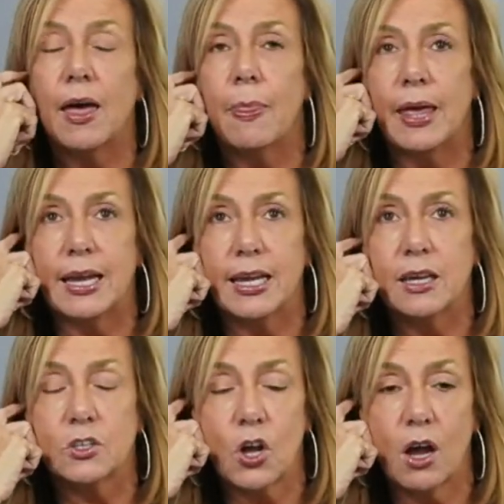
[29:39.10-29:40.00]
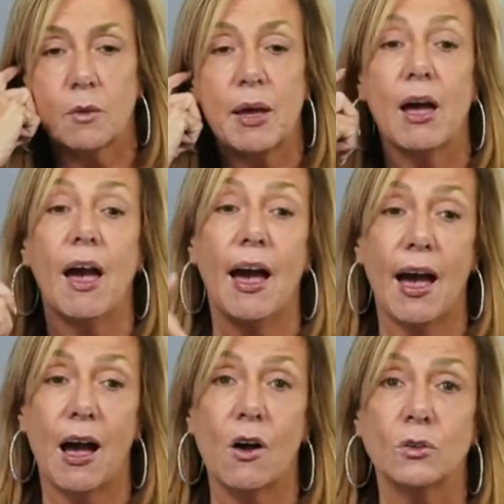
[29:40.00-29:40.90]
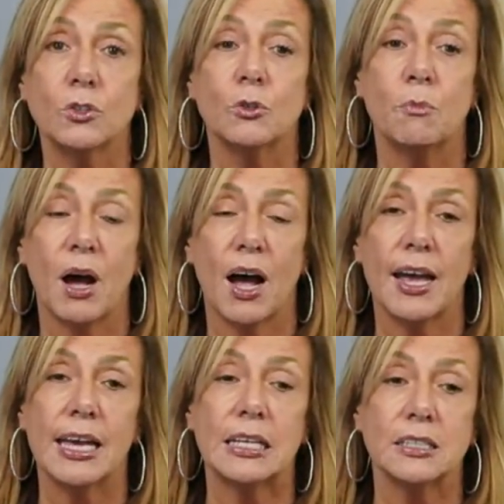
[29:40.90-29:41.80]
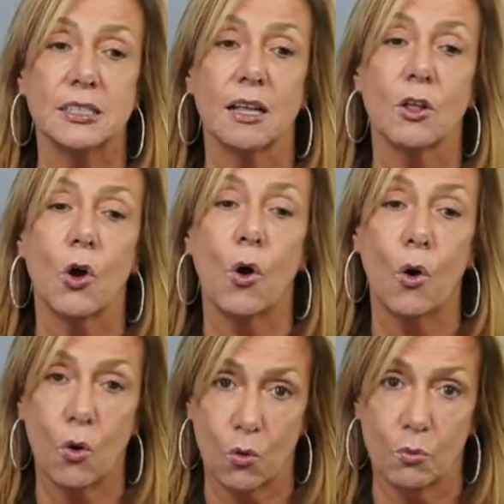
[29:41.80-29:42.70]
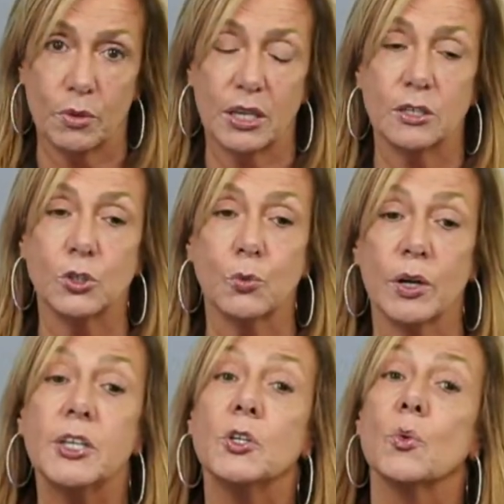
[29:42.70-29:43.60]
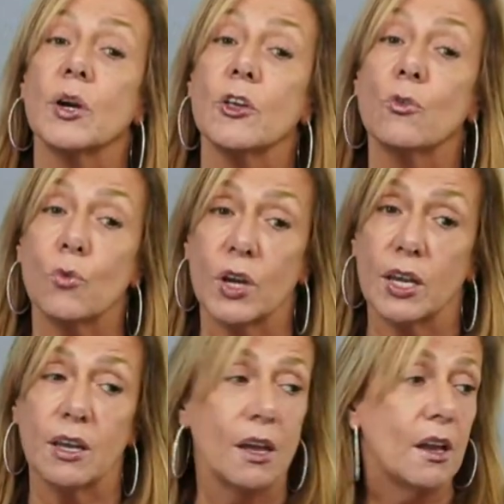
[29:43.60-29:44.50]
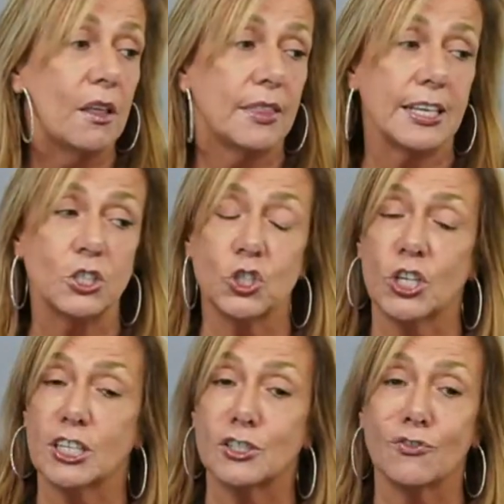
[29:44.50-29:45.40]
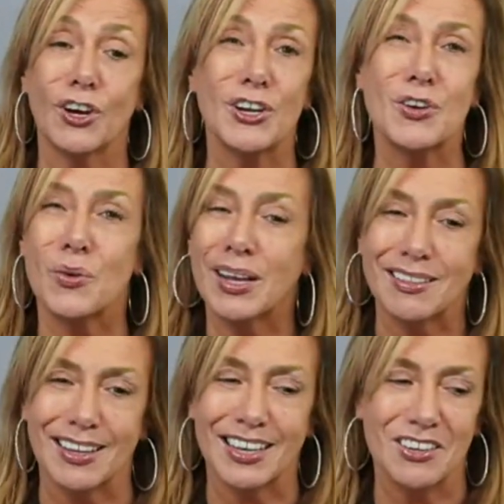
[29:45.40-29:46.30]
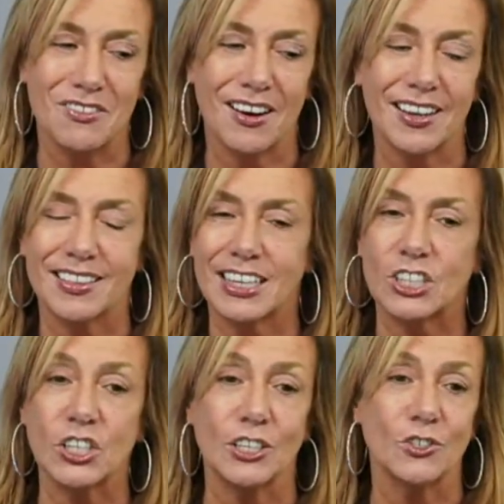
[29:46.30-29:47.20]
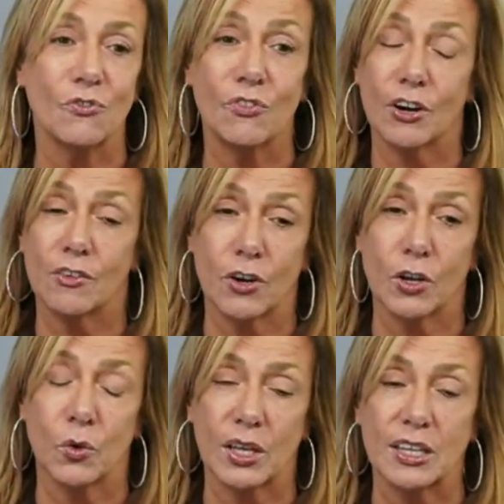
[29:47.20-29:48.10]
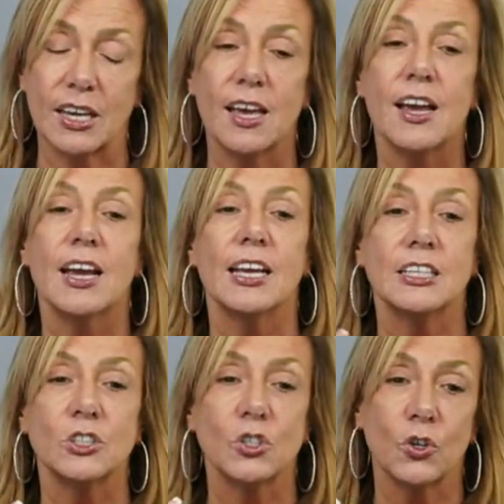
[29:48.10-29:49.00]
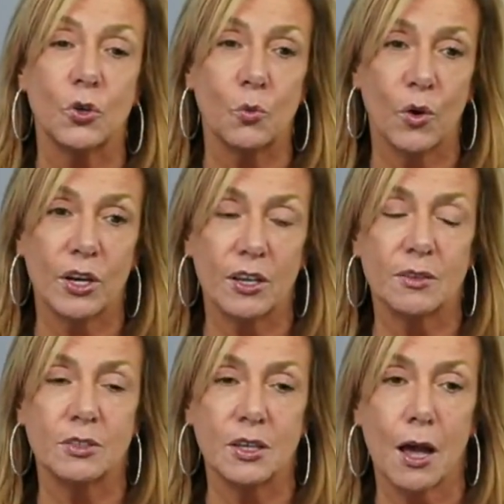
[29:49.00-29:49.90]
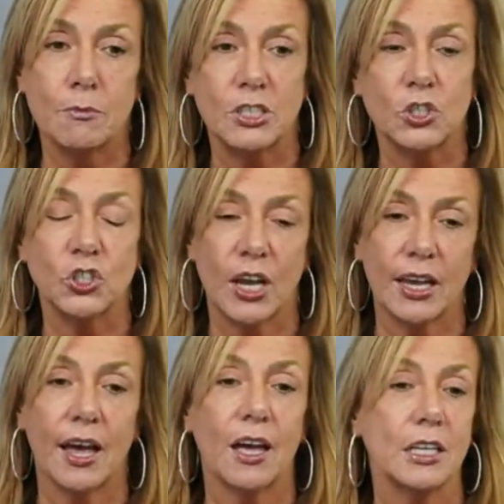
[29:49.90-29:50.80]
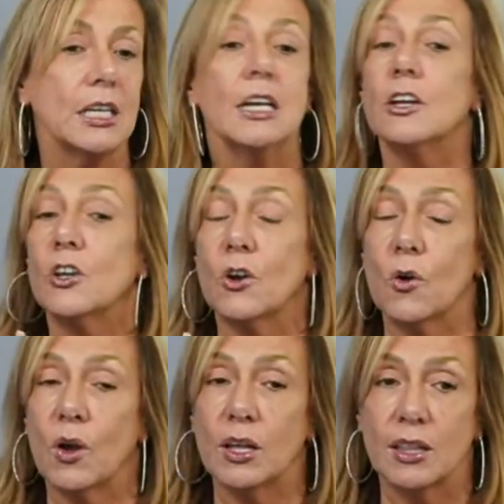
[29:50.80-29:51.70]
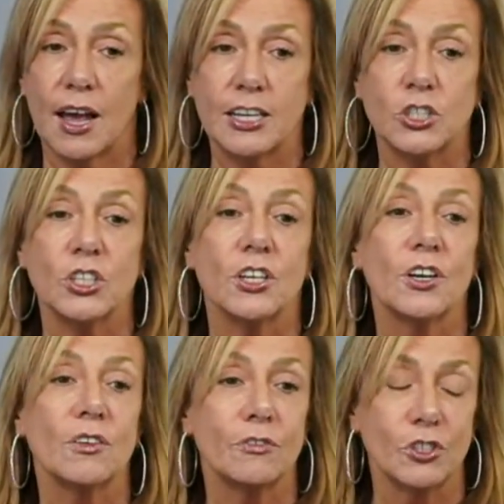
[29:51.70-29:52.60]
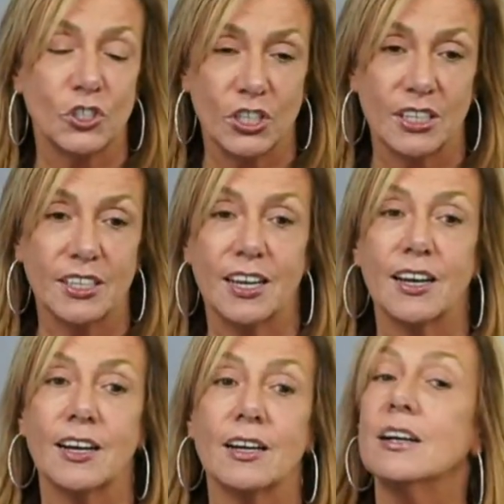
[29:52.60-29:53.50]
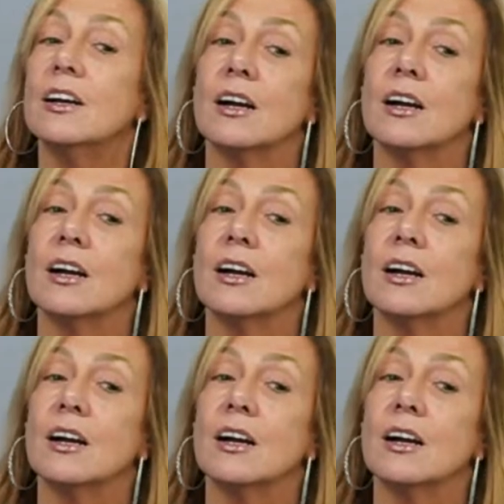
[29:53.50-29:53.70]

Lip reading: and they talk about how to buy and sell a home in 2023. Things change very quickly, right? They change very, very quickly. And so you want to come and check out, you know, Elijah, Virginia,